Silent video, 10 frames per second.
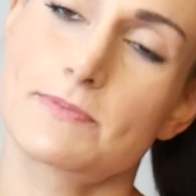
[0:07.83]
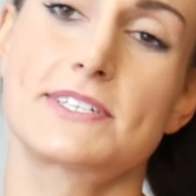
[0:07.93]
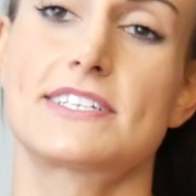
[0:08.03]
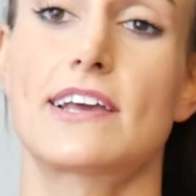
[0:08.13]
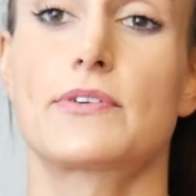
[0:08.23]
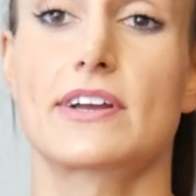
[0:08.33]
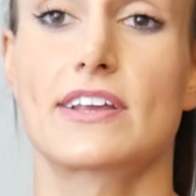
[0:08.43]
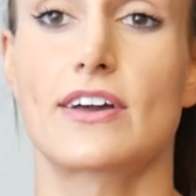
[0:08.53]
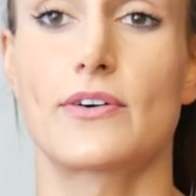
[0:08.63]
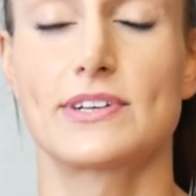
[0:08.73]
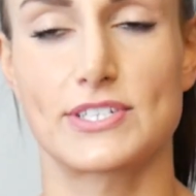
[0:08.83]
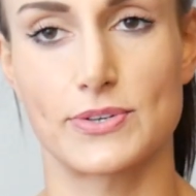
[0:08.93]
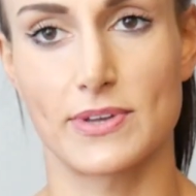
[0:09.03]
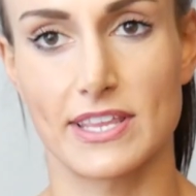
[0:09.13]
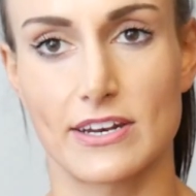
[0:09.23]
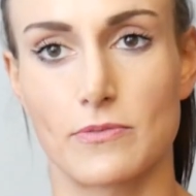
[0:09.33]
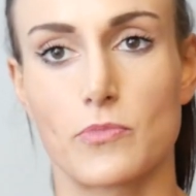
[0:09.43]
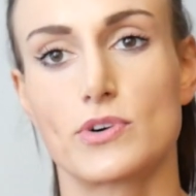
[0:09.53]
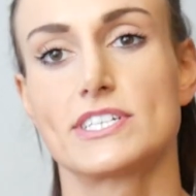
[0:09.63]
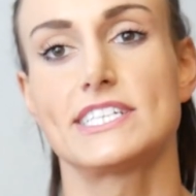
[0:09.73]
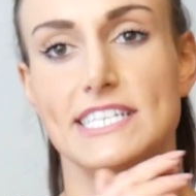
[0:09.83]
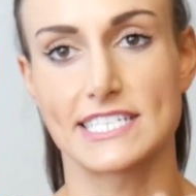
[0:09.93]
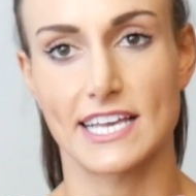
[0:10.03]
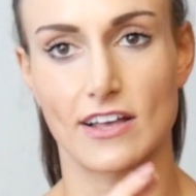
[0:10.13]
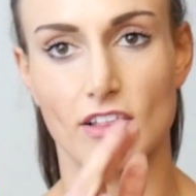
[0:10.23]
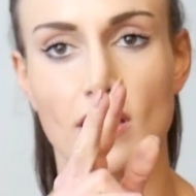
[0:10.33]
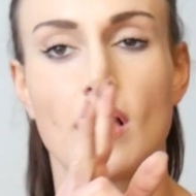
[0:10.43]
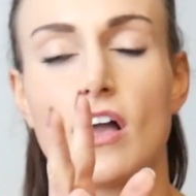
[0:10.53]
but today we're going to go into a little more detail